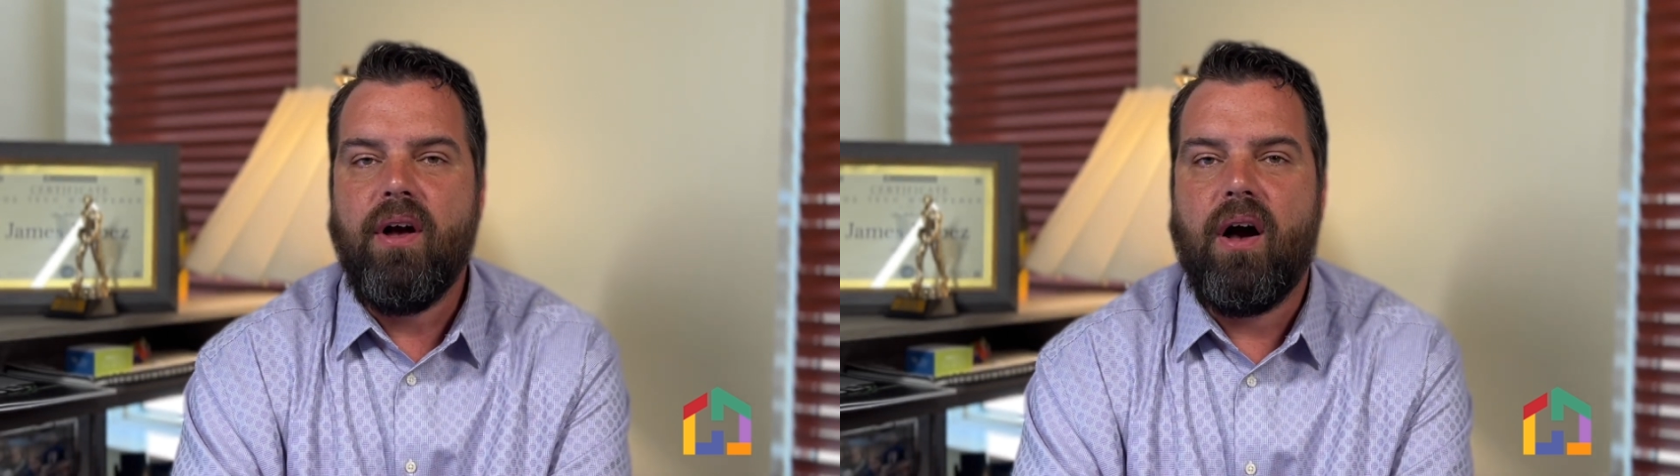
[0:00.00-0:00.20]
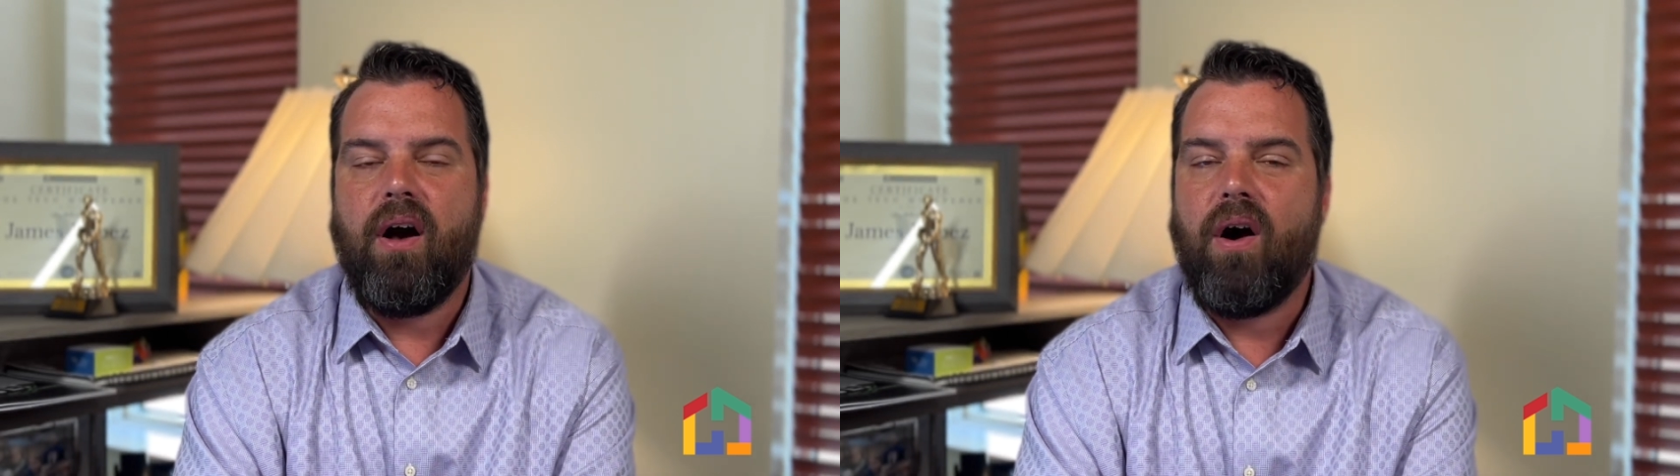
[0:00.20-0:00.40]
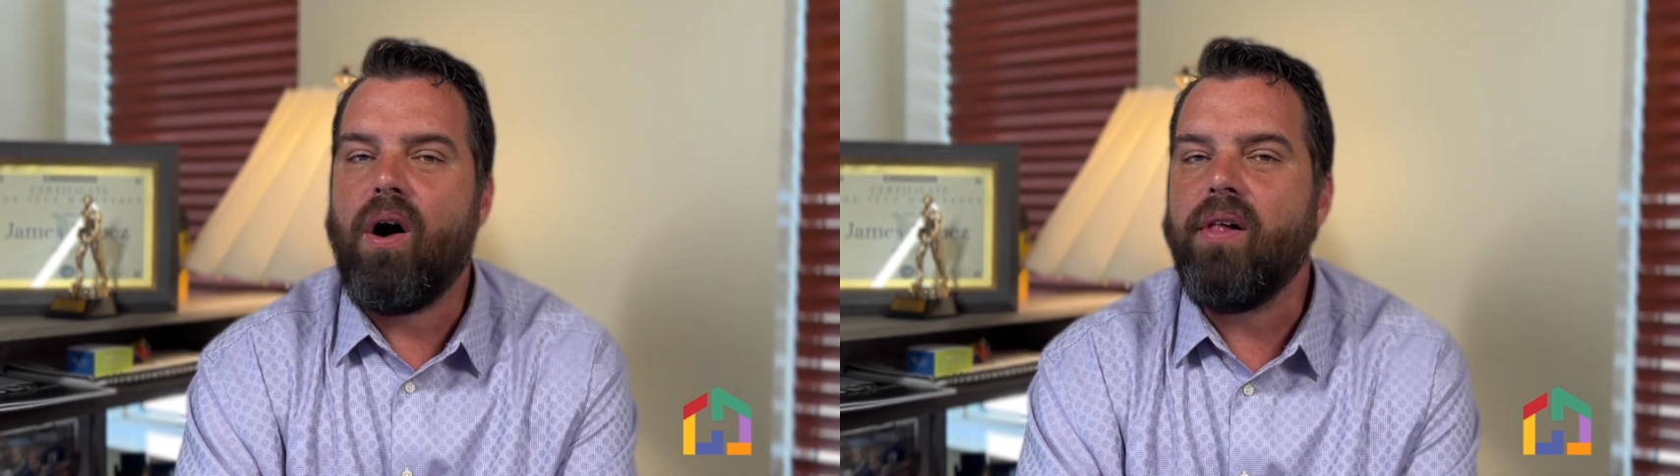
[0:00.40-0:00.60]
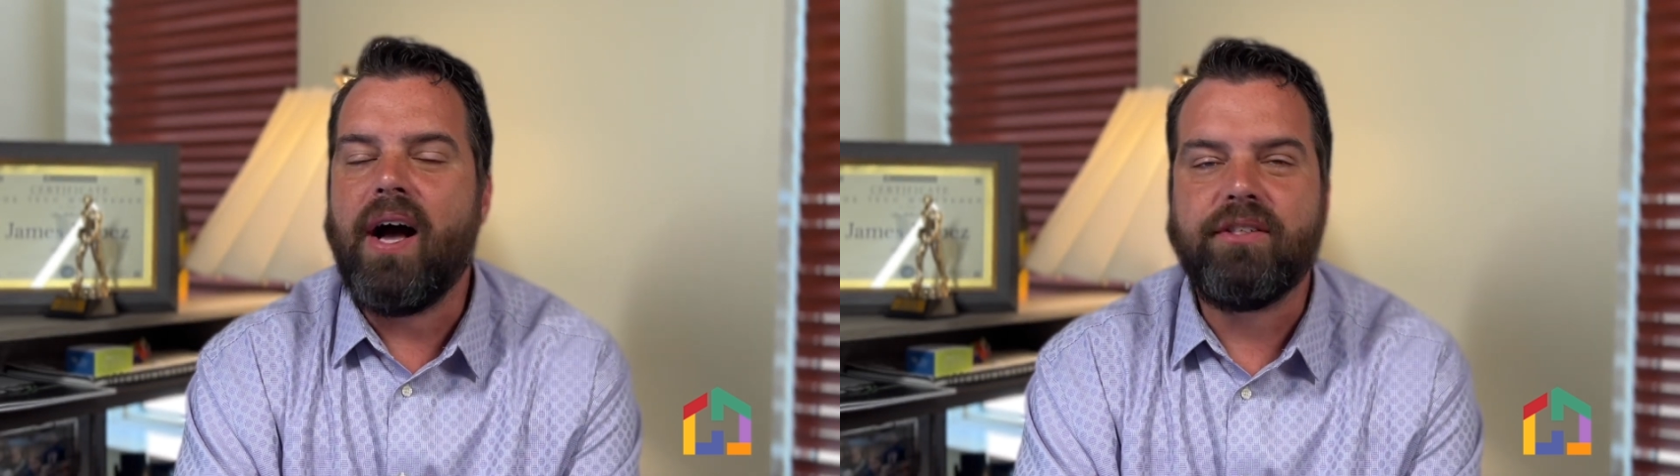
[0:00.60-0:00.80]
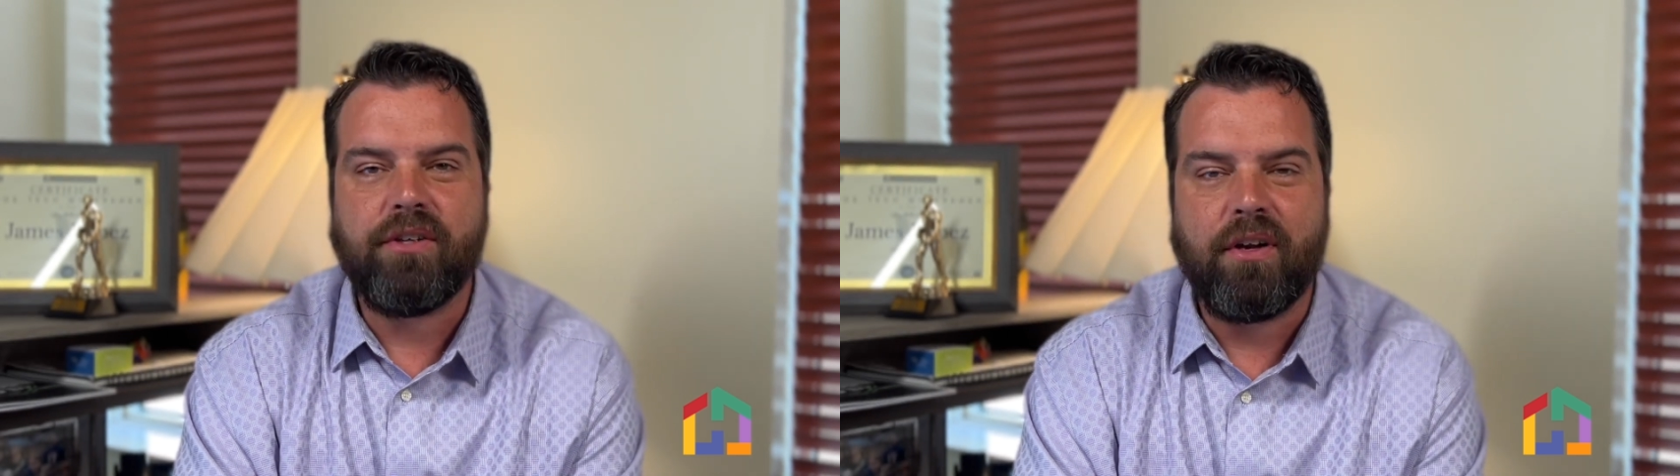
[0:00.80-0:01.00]
All
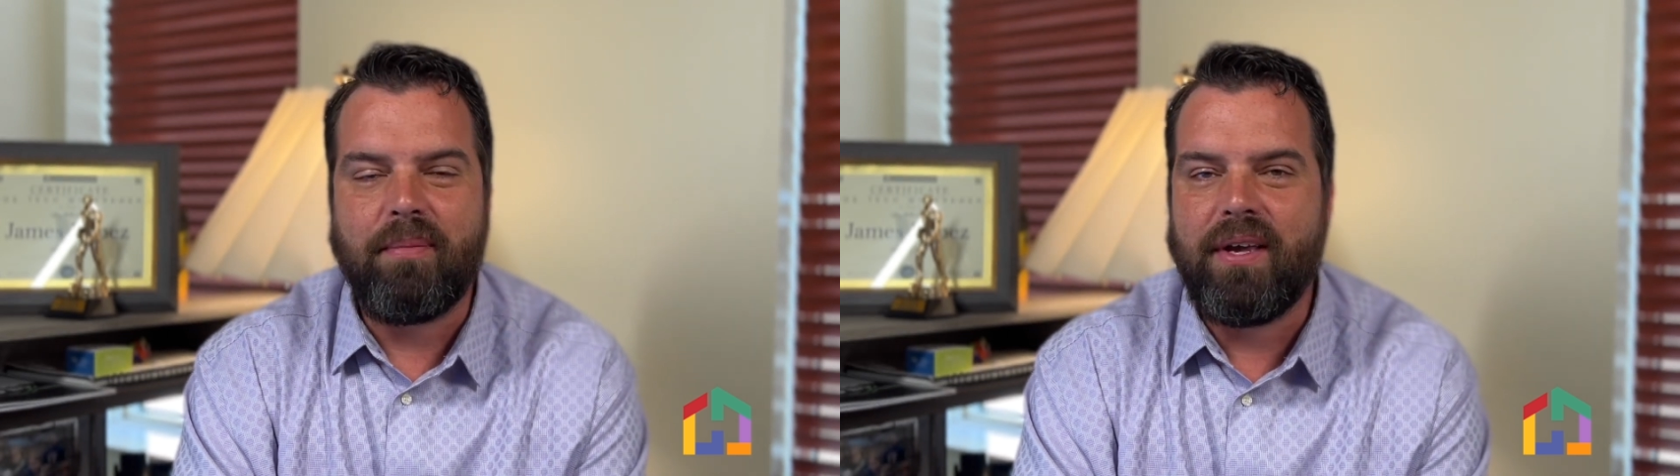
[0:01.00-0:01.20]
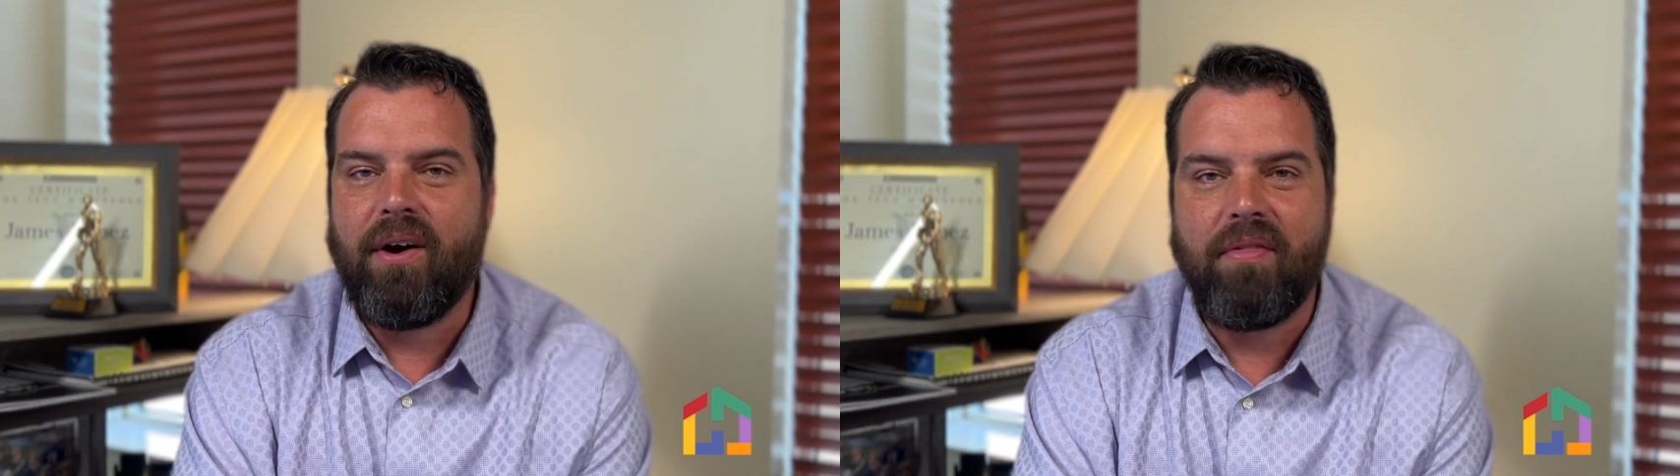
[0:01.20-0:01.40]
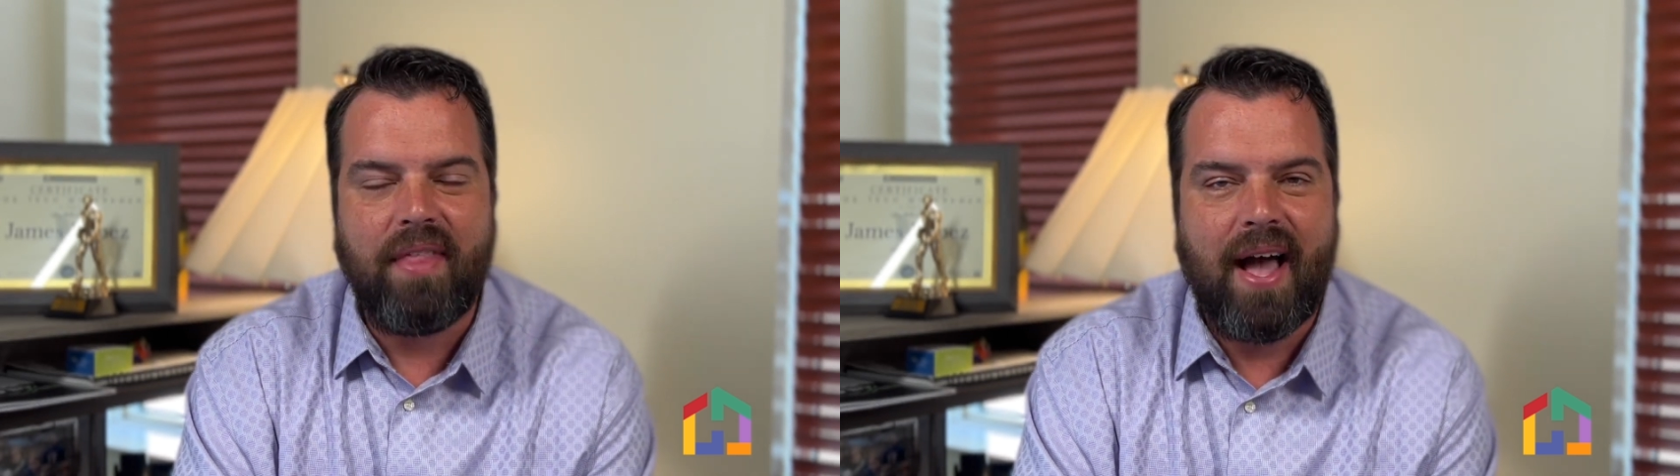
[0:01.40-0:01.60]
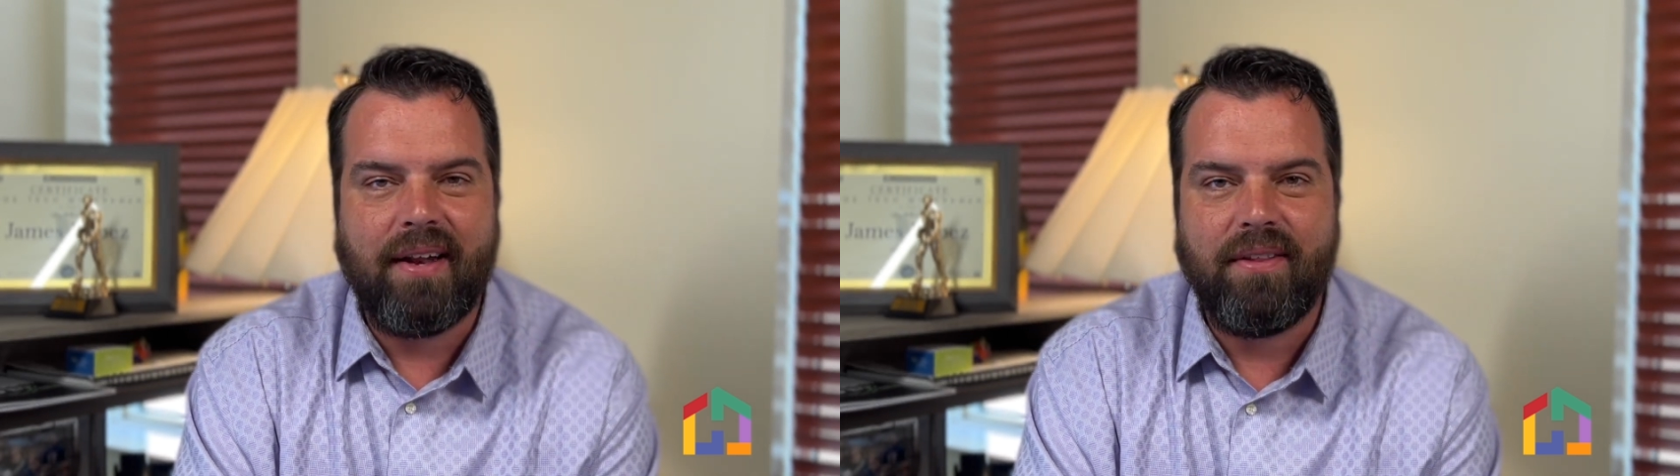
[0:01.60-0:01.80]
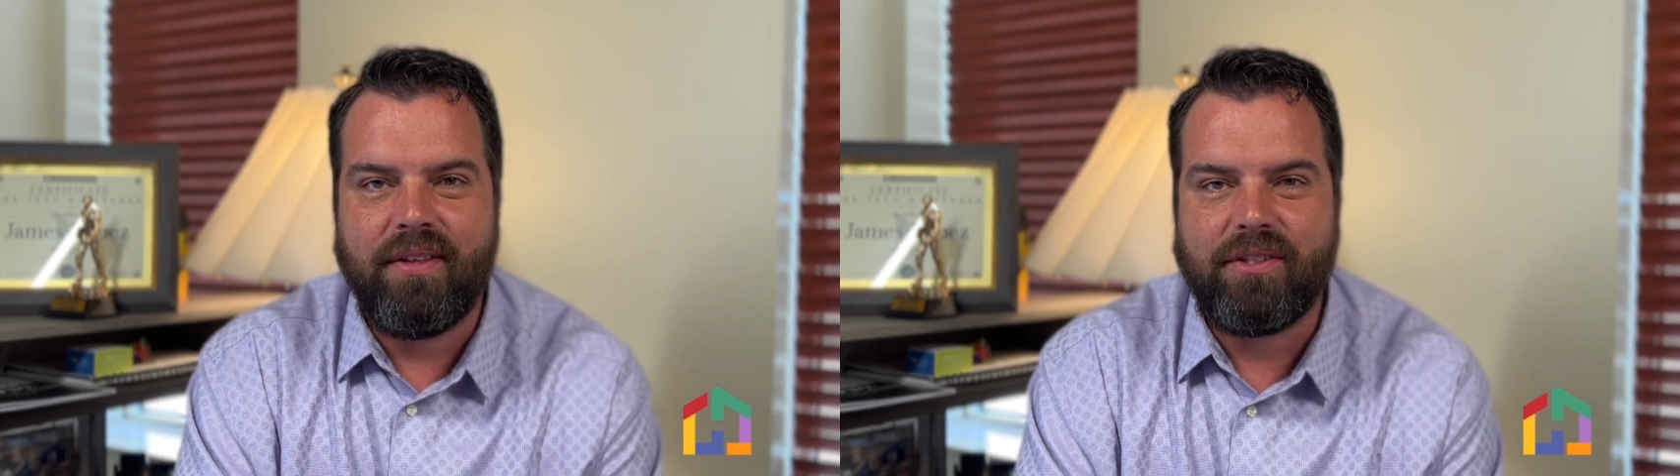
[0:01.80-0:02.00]
eyes are going to be on
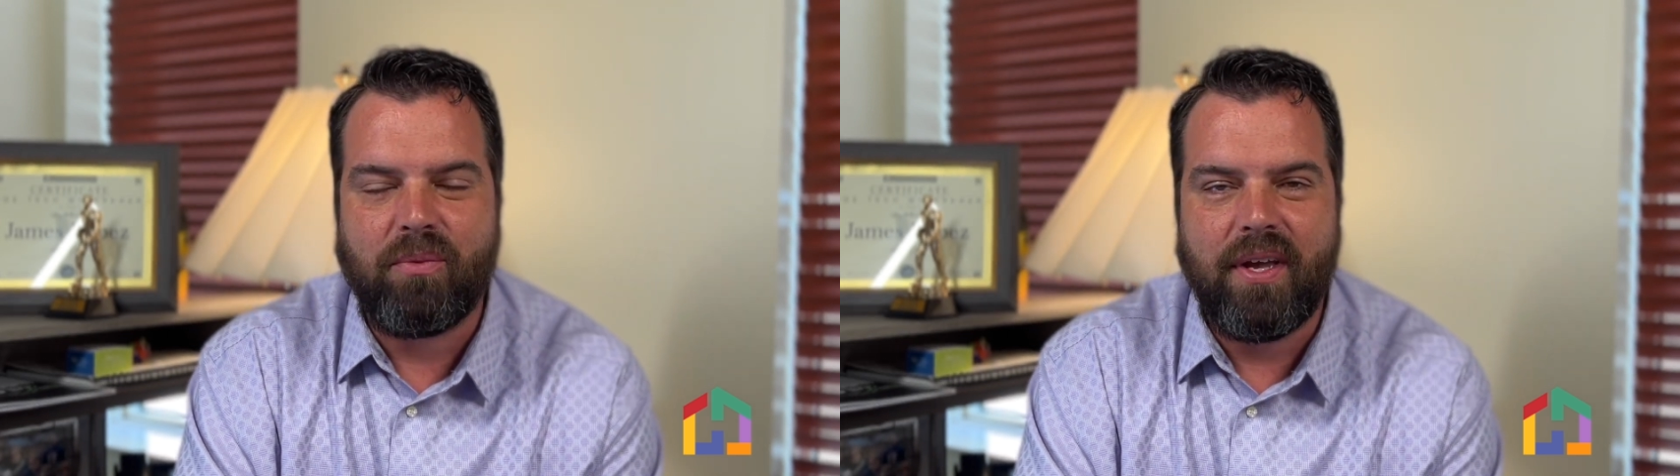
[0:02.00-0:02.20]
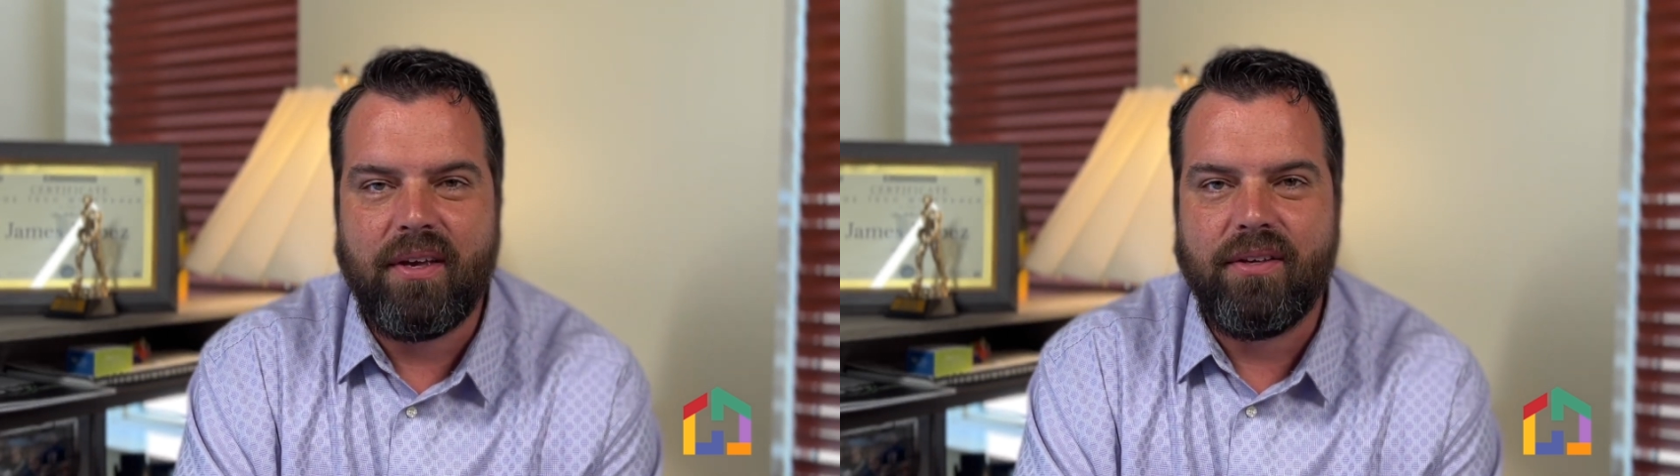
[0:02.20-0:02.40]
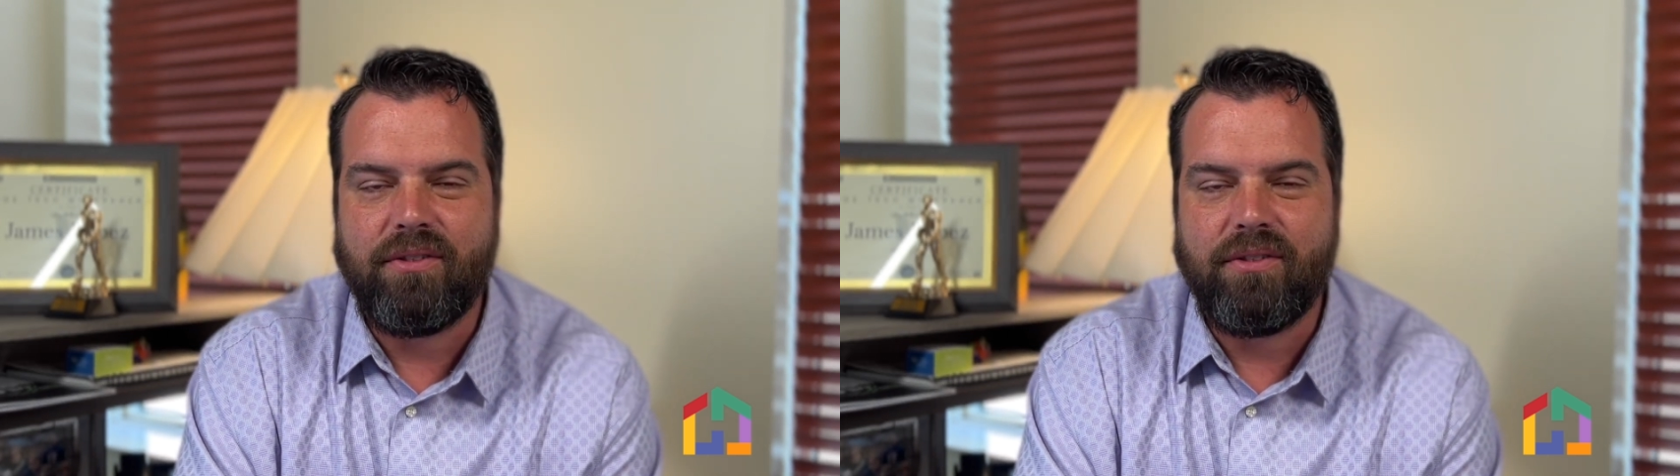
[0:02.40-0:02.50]
that this week.